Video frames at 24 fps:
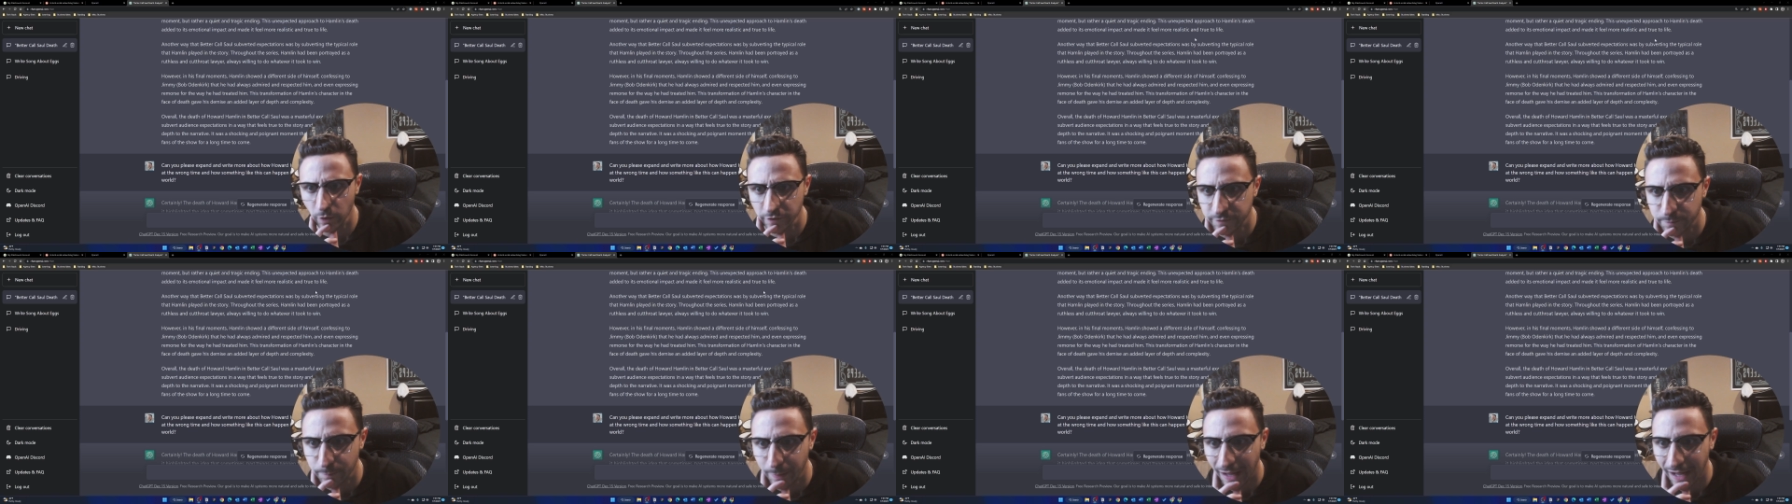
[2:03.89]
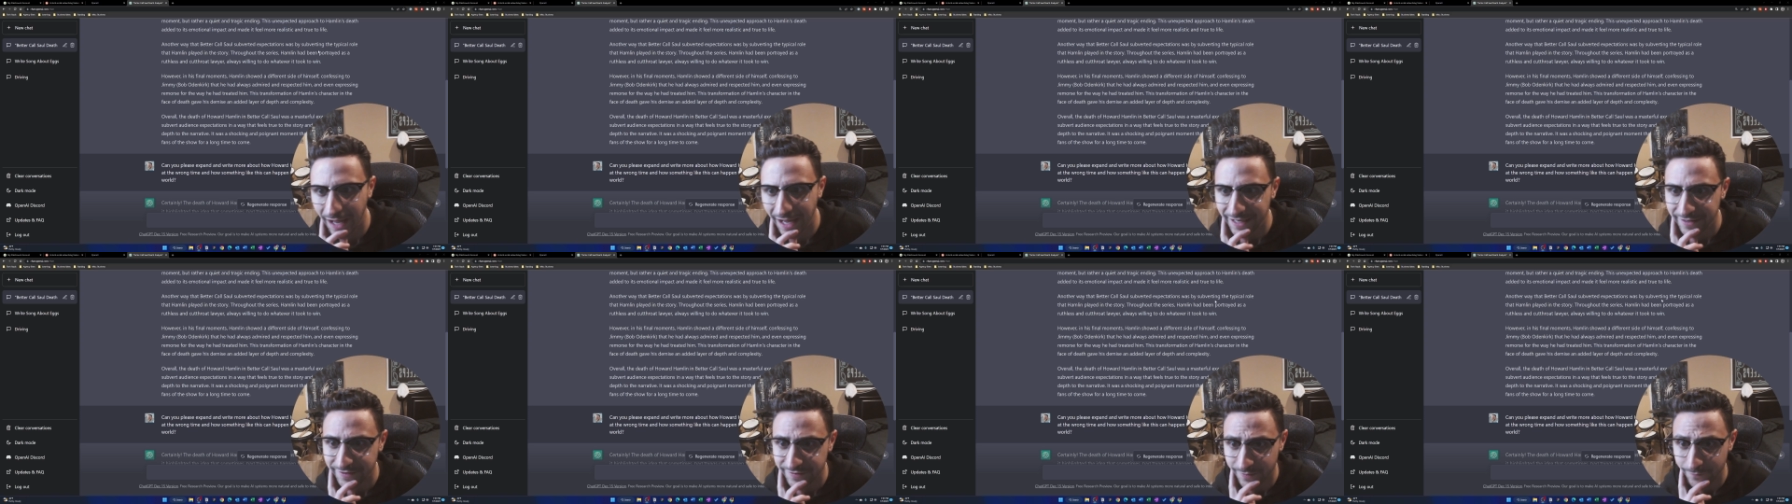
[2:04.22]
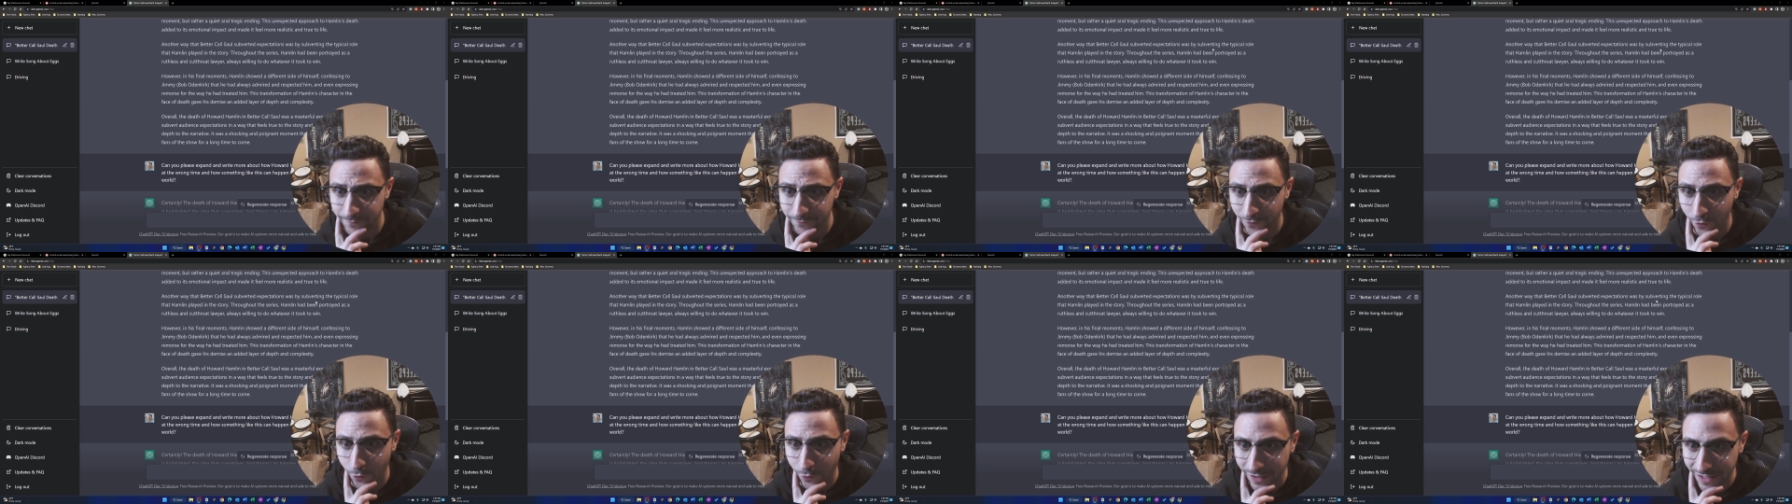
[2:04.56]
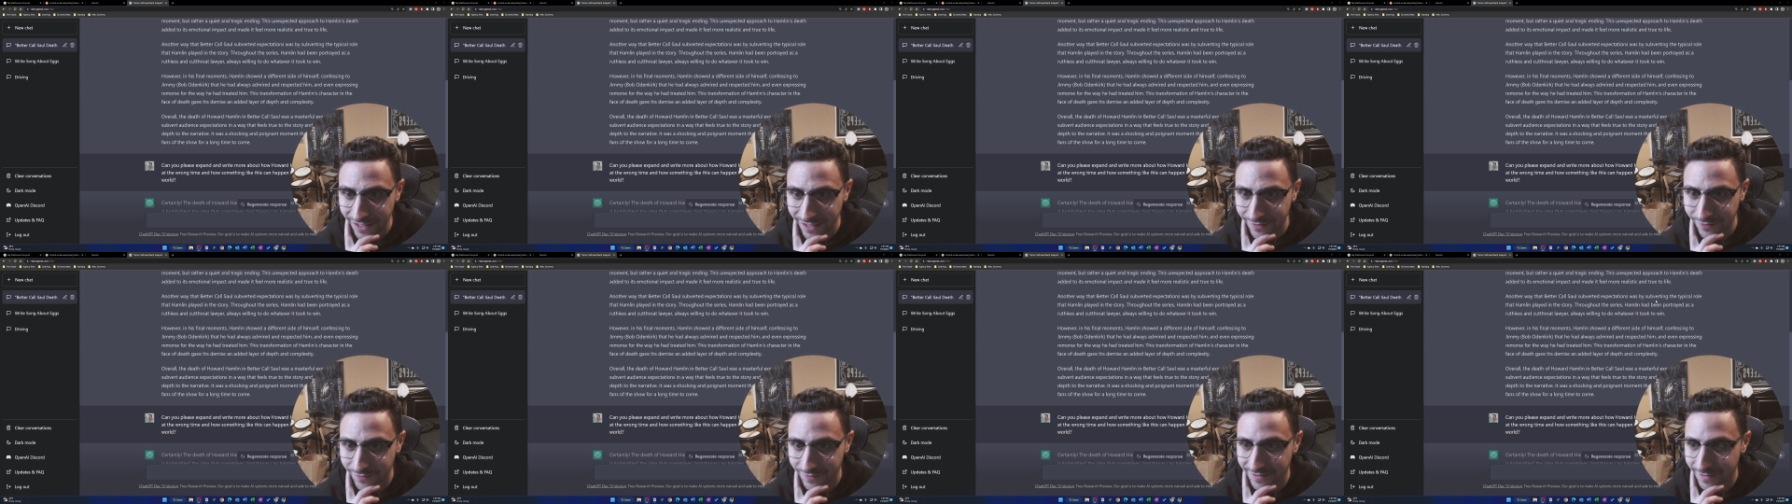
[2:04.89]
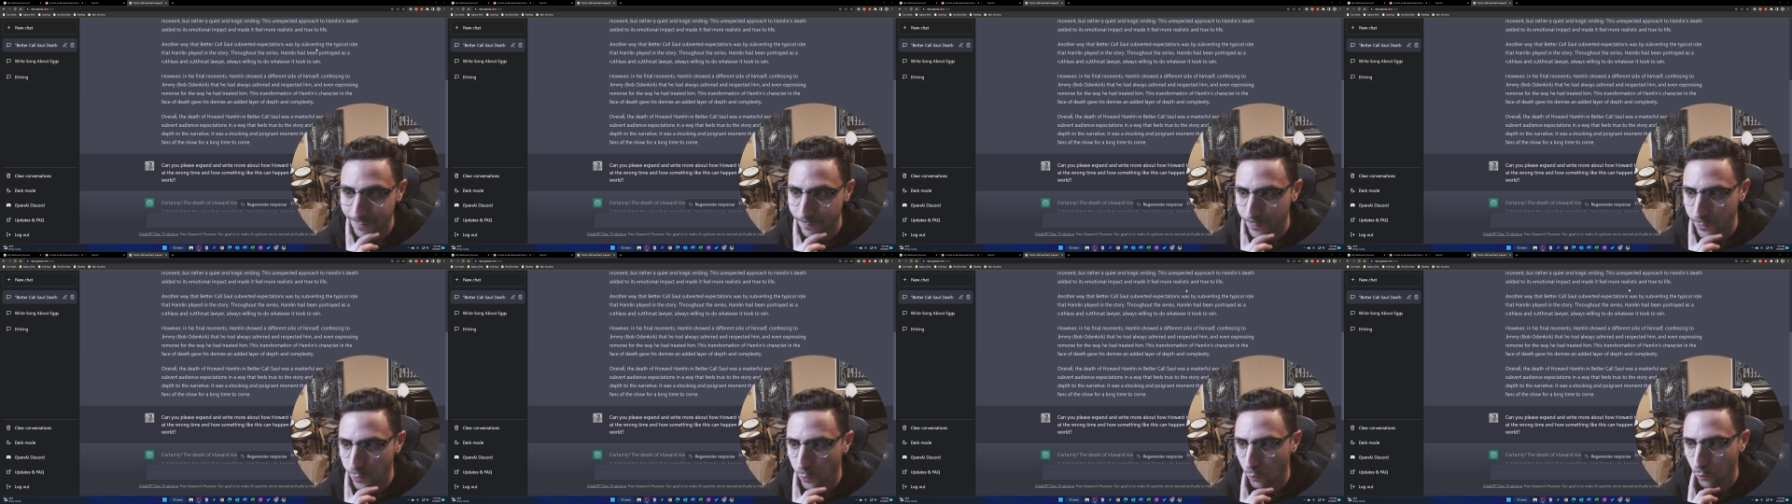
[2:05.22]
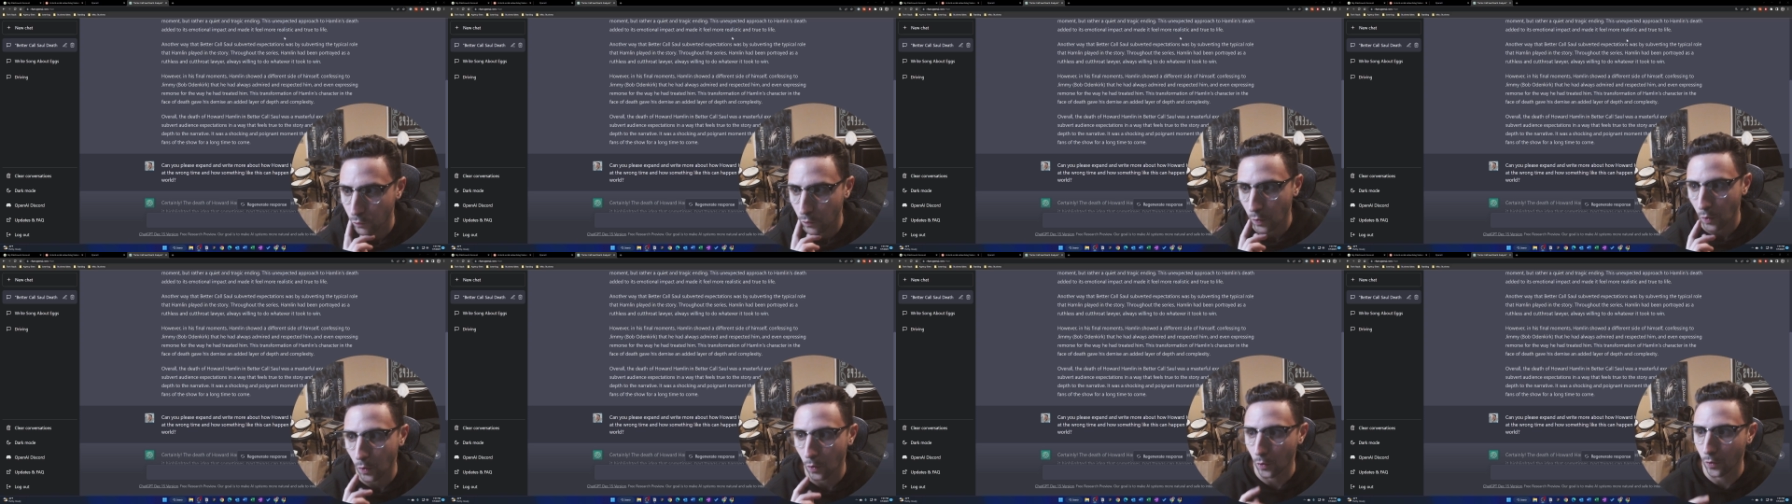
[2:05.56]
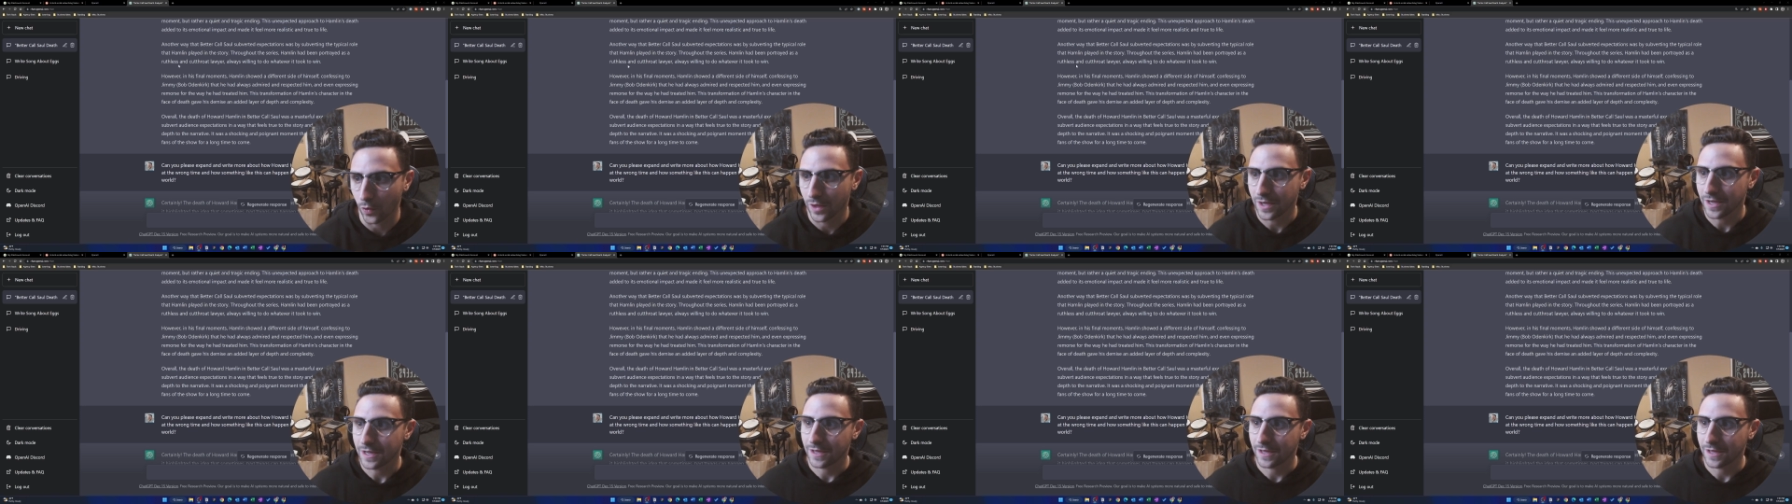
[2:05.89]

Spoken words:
by subverting the typical role